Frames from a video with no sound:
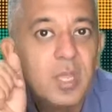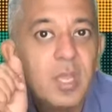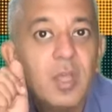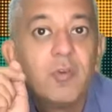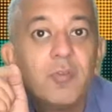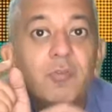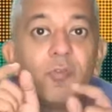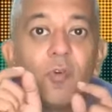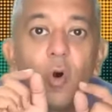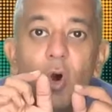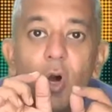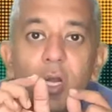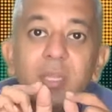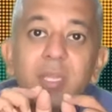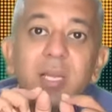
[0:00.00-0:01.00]
for
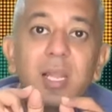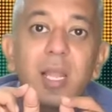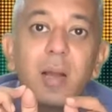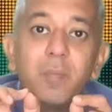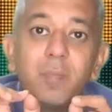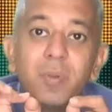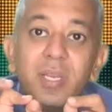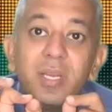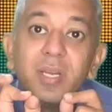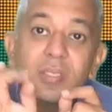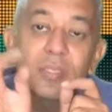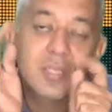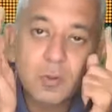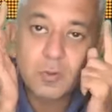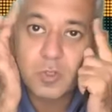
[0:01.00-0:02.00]
the company
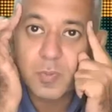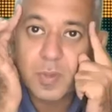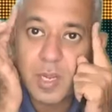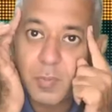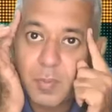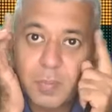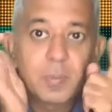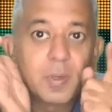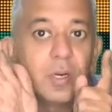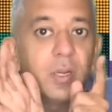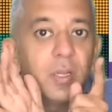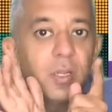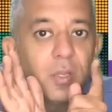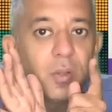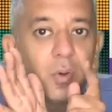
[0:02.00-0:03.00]
discounts become a burden.
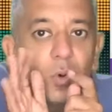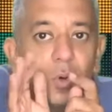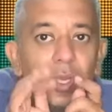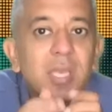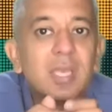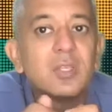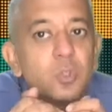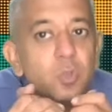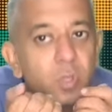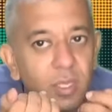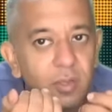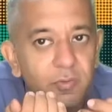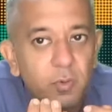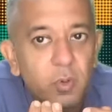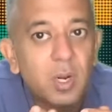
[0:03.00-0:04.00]
Okay, so
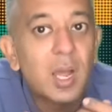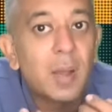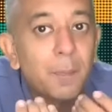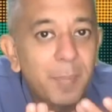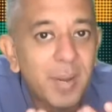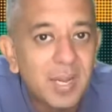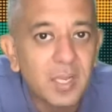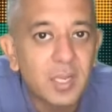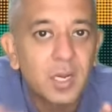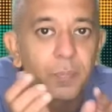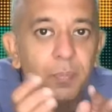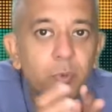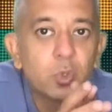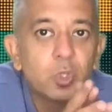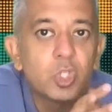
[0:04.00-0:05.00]
therefore a better
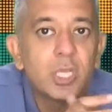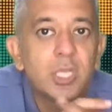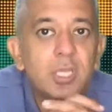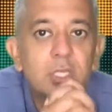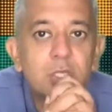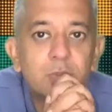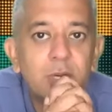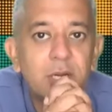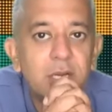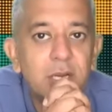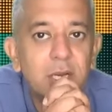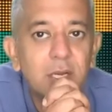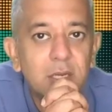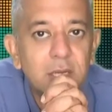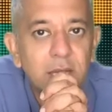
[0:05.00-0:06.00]
approach in this particular
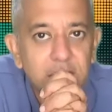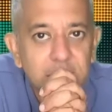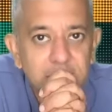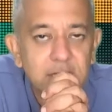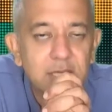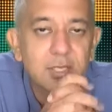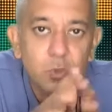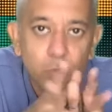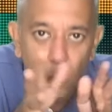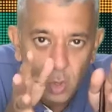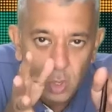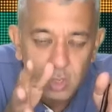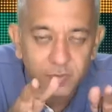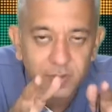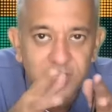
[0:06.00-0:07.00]
case is
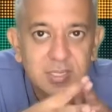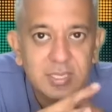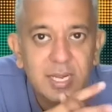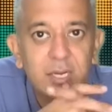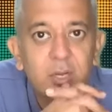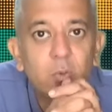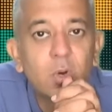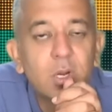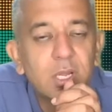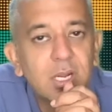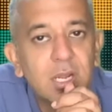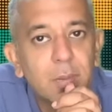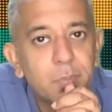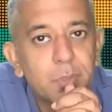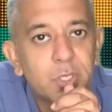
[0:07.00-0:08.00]
always that what a
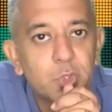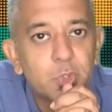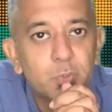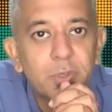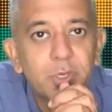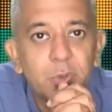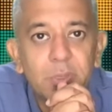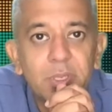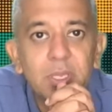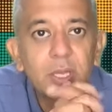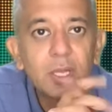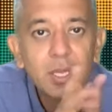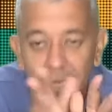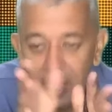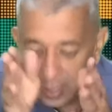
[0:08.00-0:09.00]
company should be doing,
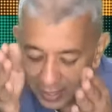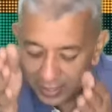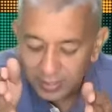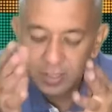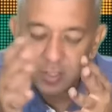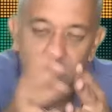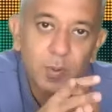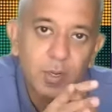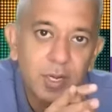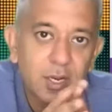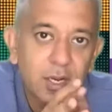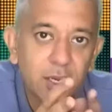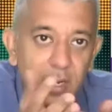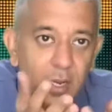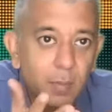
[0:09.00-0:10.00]
like this particular
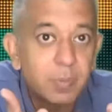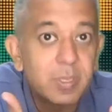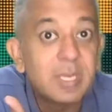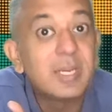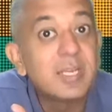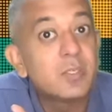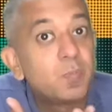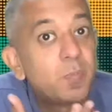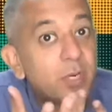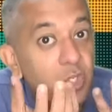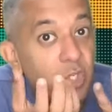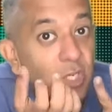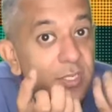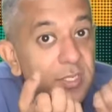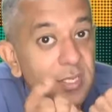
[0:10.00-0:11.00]
company, it is
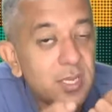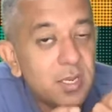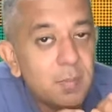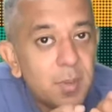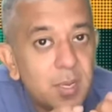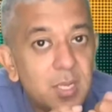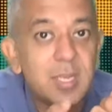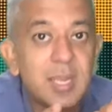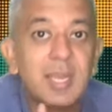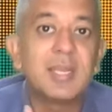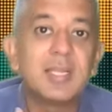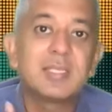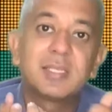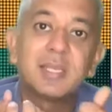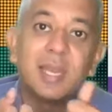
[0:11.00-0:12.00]
purchasing in bulk, it is
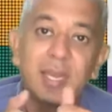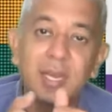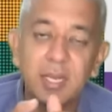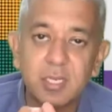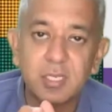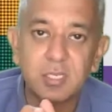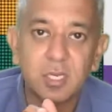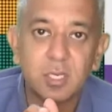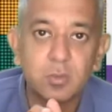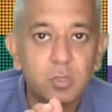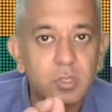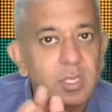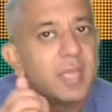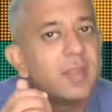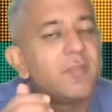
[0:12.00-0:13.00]
getting discounts,
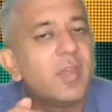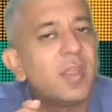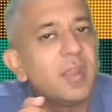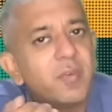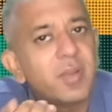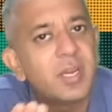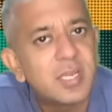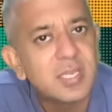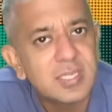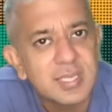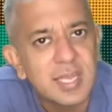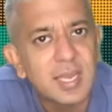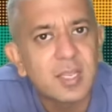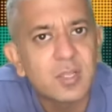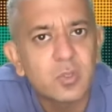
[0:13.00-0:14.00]
and whenever it is
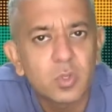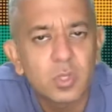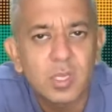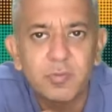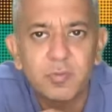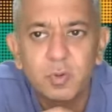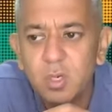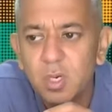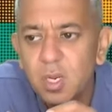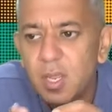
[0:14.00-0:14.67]
selling, so therefore